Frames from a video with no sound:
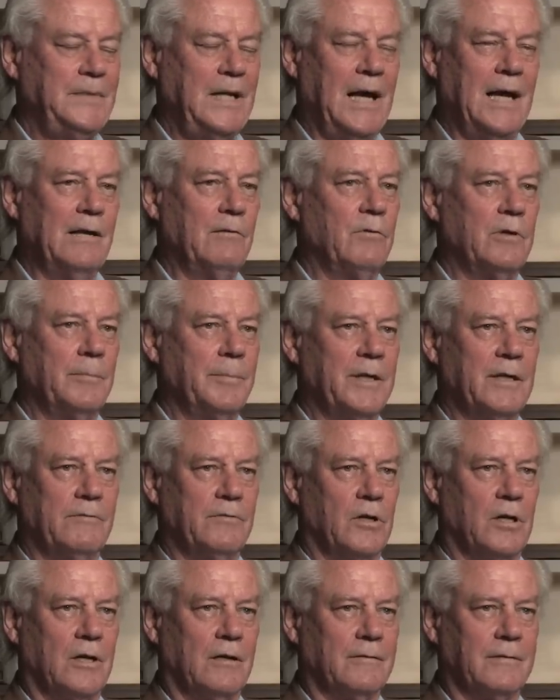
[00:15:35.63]
I don't want to be
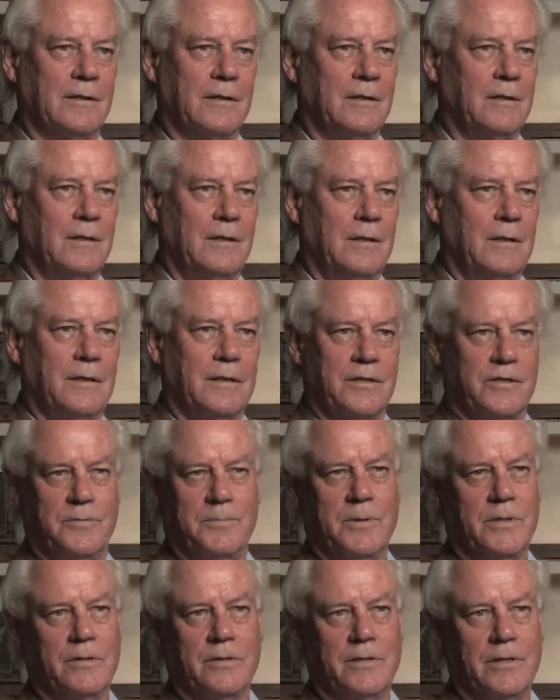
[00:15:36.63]
involved in
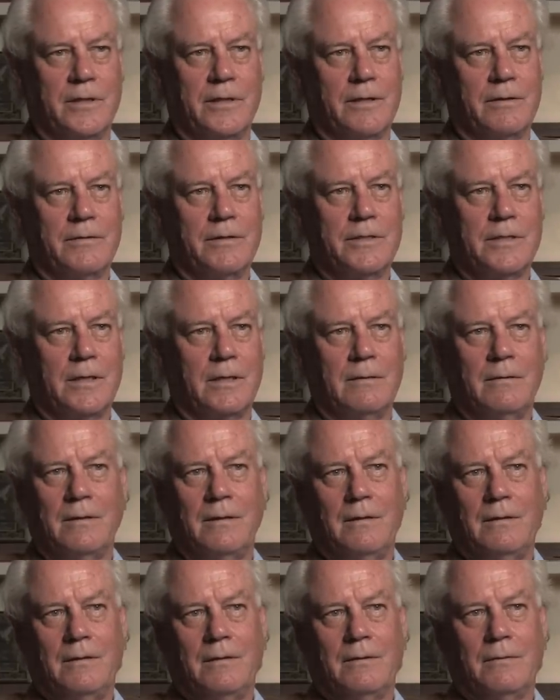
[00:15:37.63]
conspiracy theories.
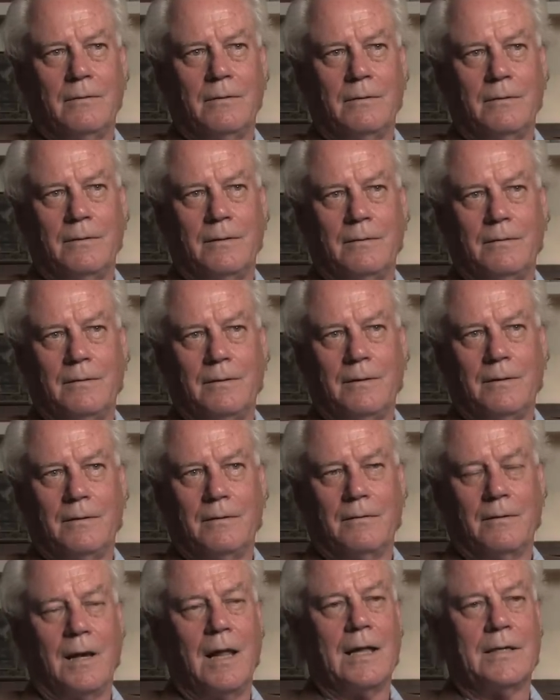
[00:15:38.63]
There
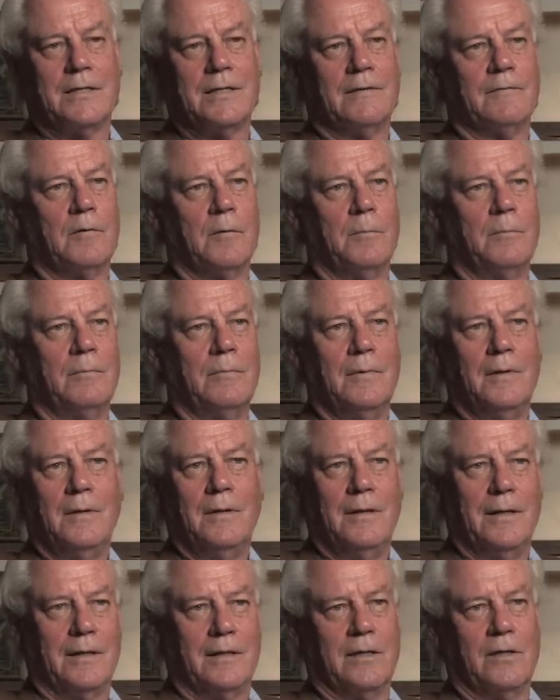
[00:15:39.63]
are lots of them.
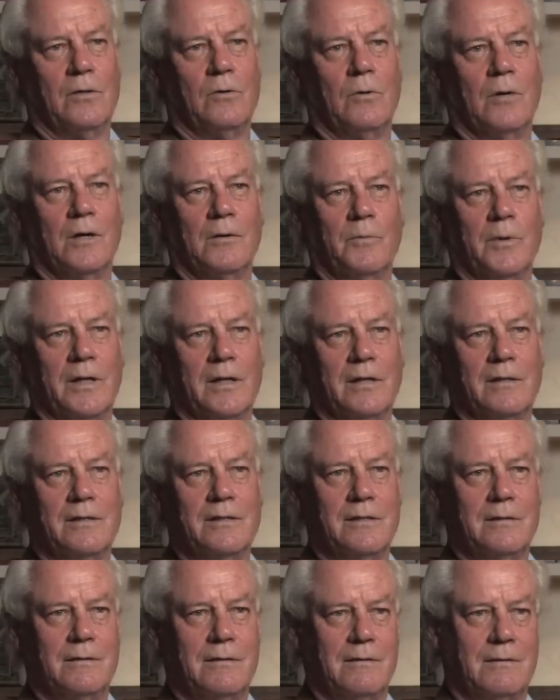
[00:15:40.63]
They can go on. We can
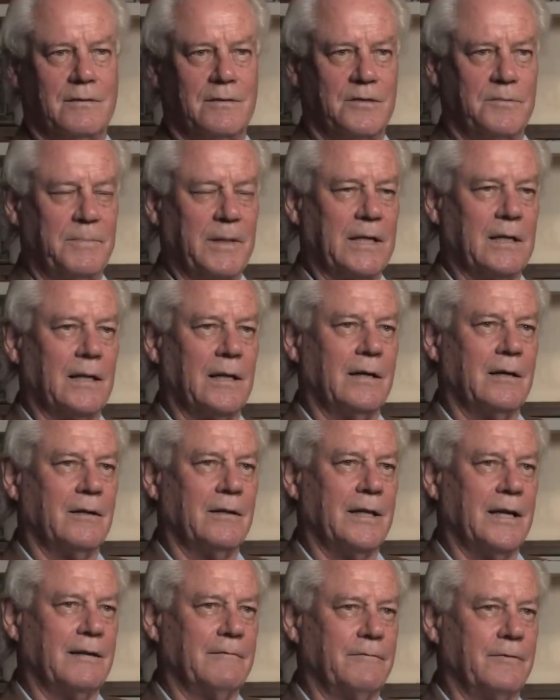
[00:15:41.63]
speculate
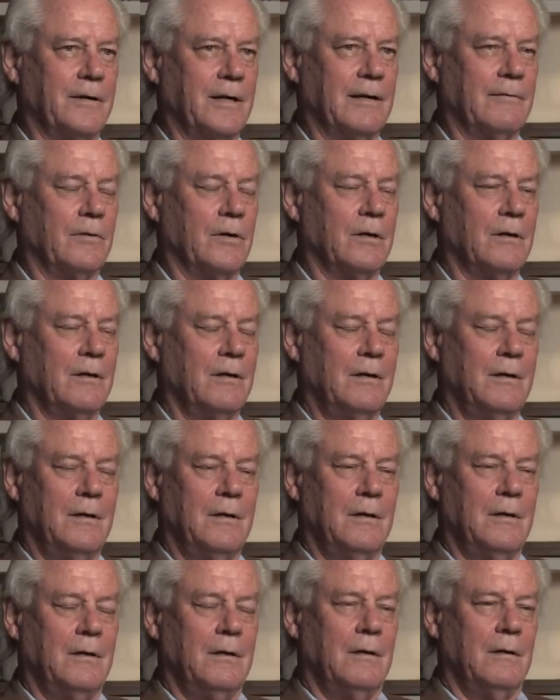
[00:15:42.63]
on that forever.
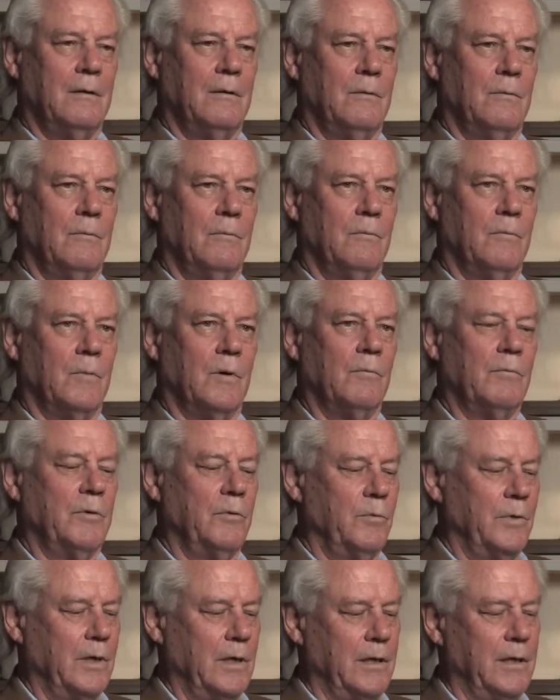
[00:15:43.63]
What we
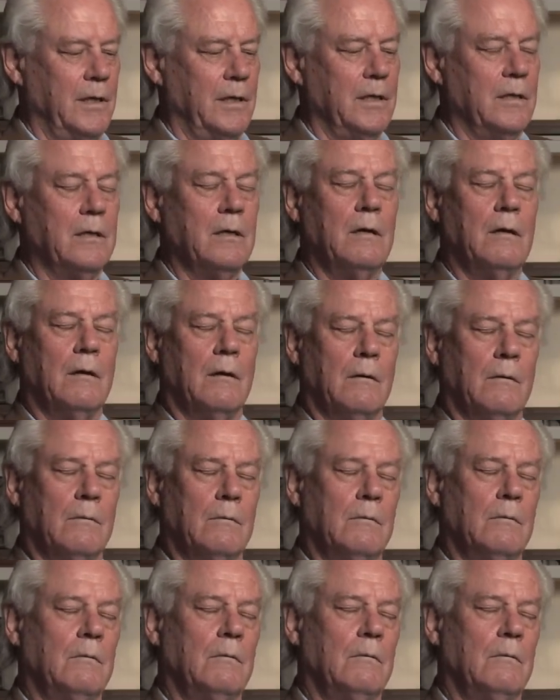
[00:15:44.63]
really need to know